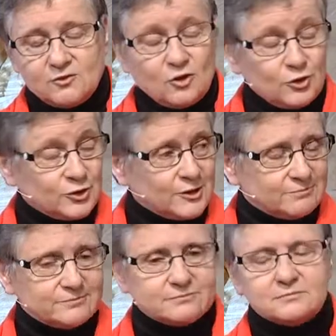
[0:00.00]
John,
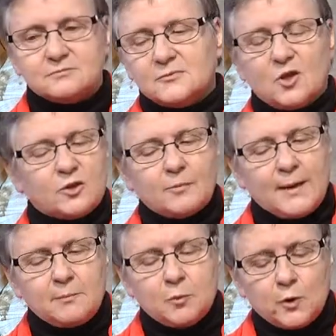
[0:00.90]
not the
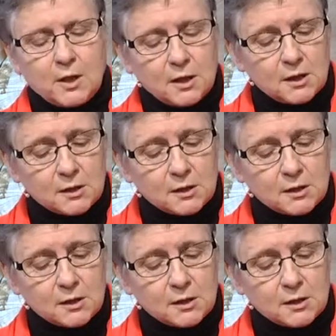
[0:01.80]
mad boy.